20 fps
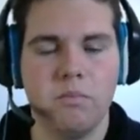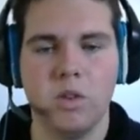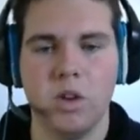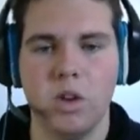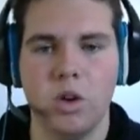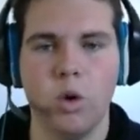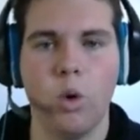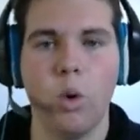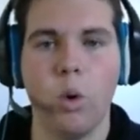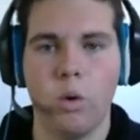
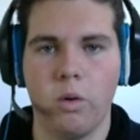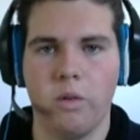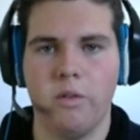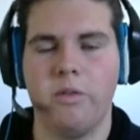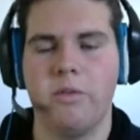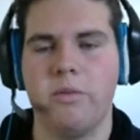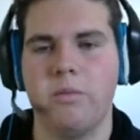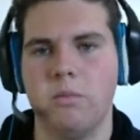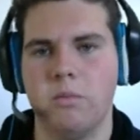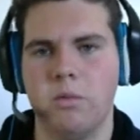core
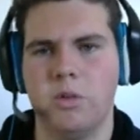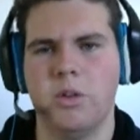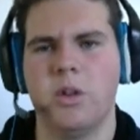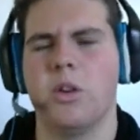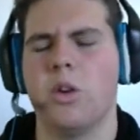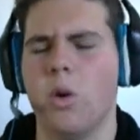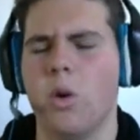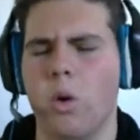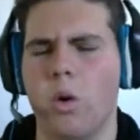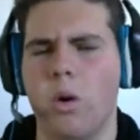of, well,
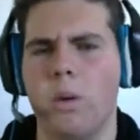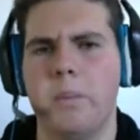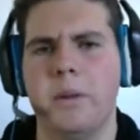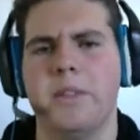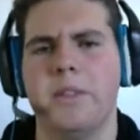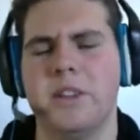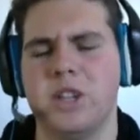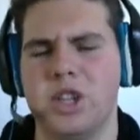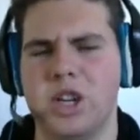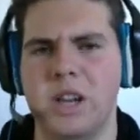not core,
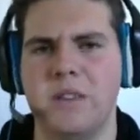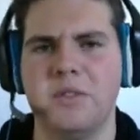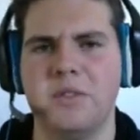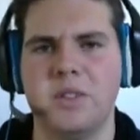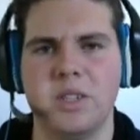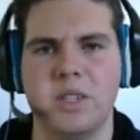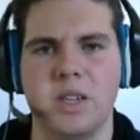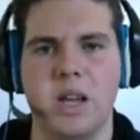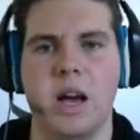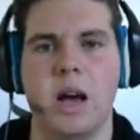but the
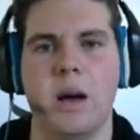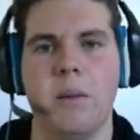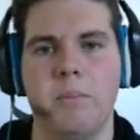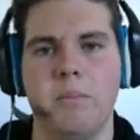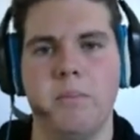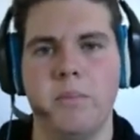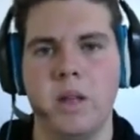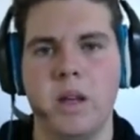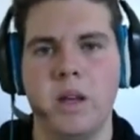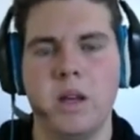Chiefs
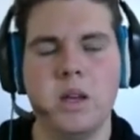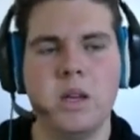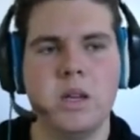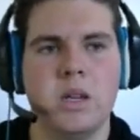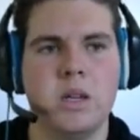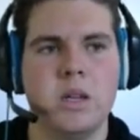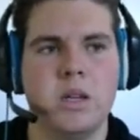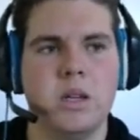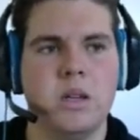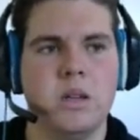
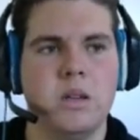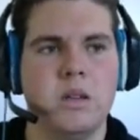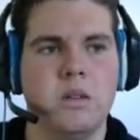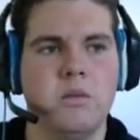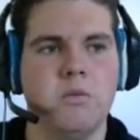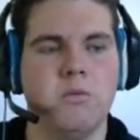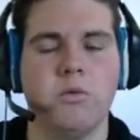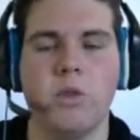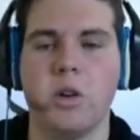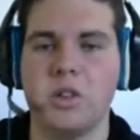
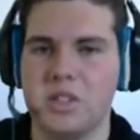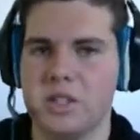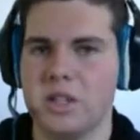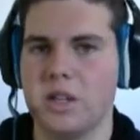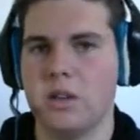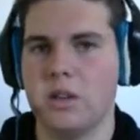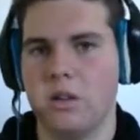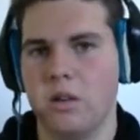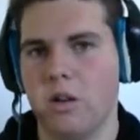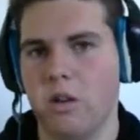
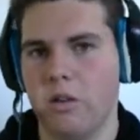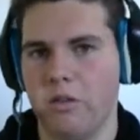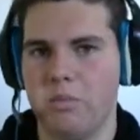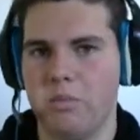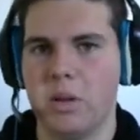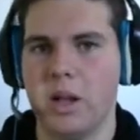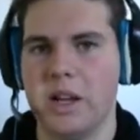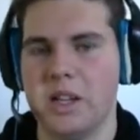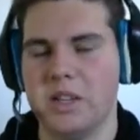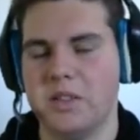roster of
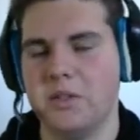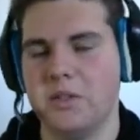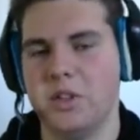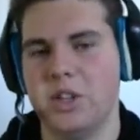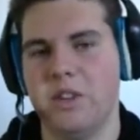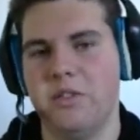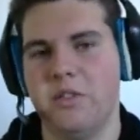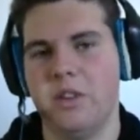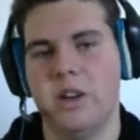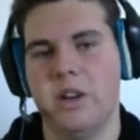players for
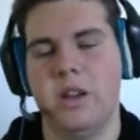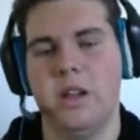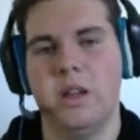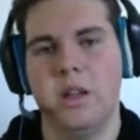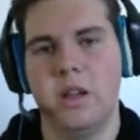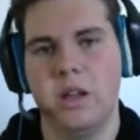Gfinity.